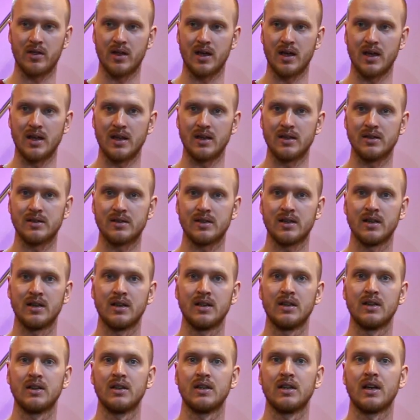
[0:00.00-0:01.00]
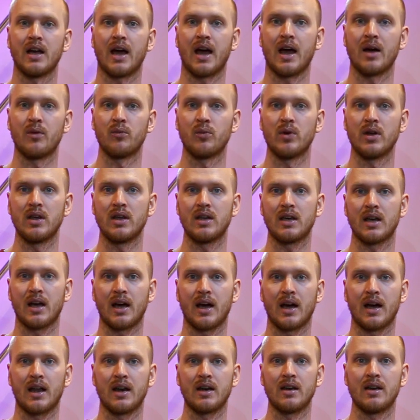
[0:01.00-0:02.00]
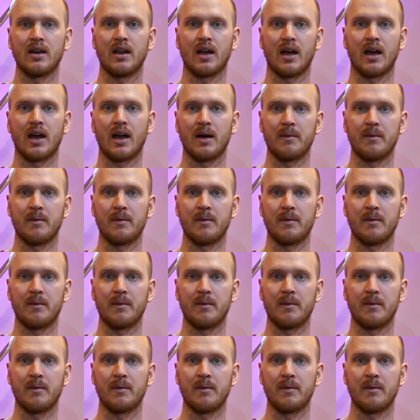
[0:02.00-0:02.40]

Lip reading: these and we can